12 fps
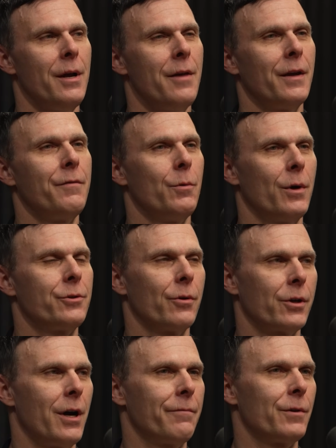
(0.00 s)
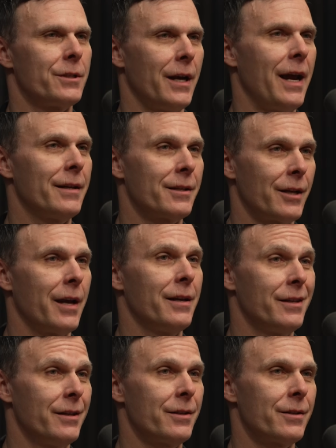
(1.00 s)
I think if you went to a conference and asked
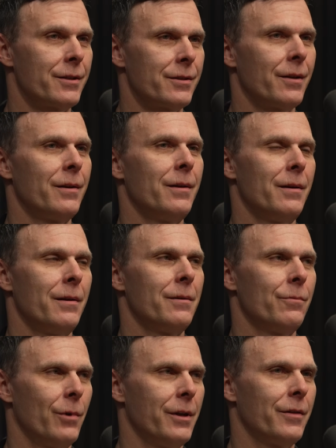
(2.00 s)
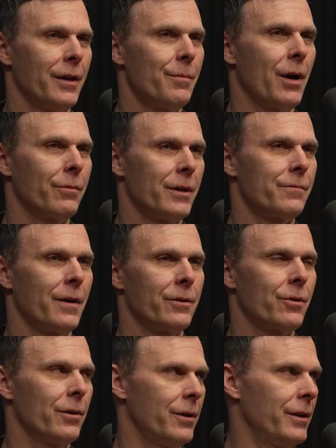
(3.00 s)
scientists, what do you think about resveratrol?